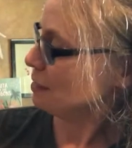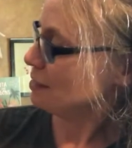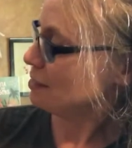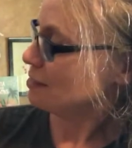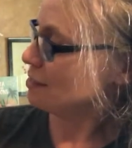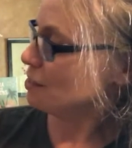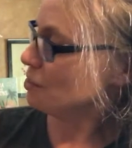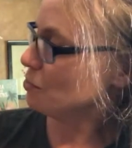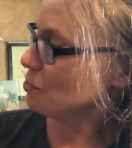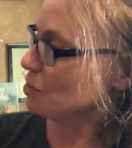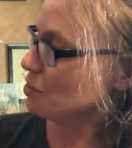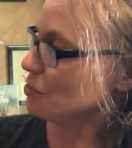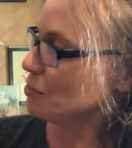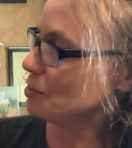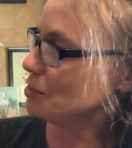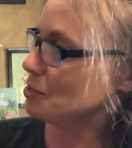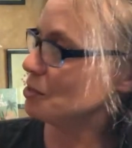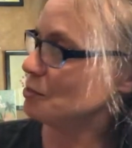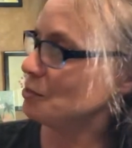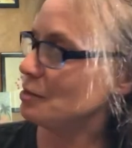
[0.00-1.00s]
So we're
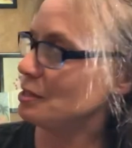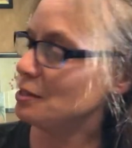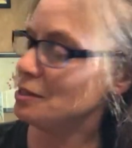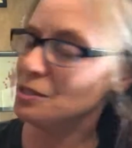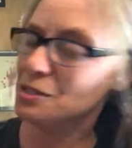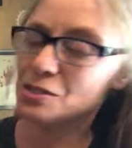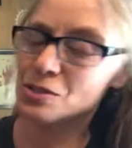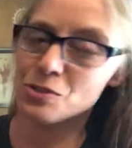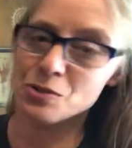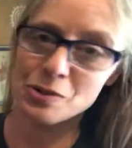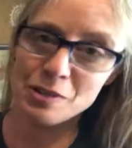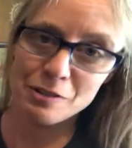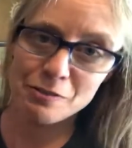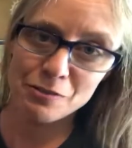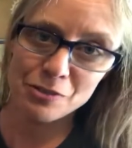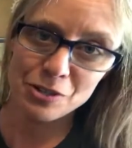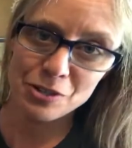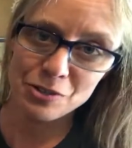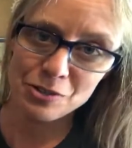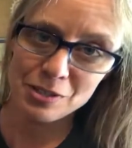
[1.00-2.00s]
going to read the story
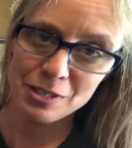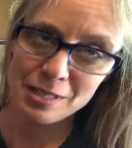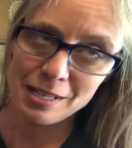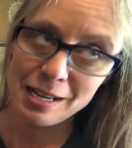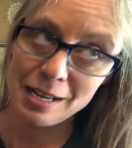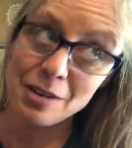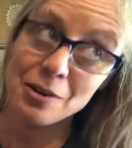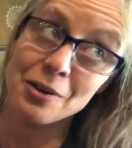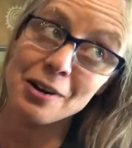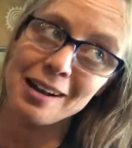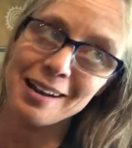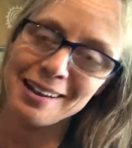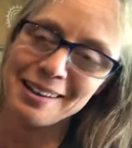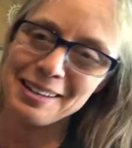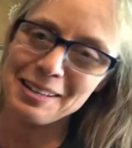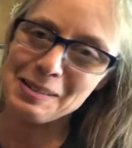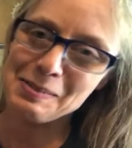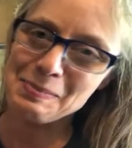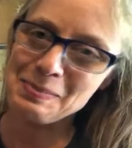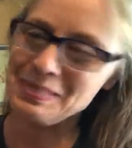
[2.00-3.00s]
for you today, or I
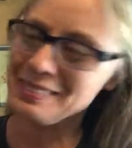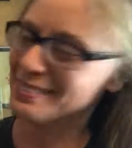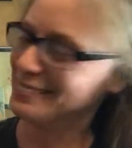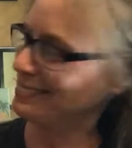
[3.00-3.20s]
am.